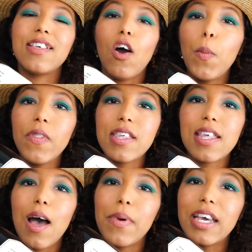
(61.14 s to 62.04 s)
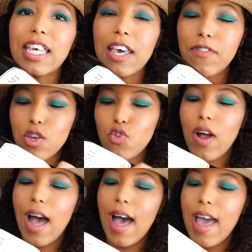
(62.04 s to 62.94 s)
to open this up and give it a
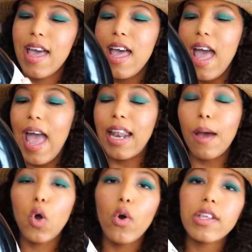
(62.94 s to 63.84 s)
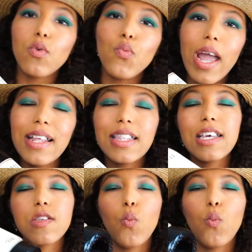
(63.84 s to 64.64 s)
try, and I'm going to rate this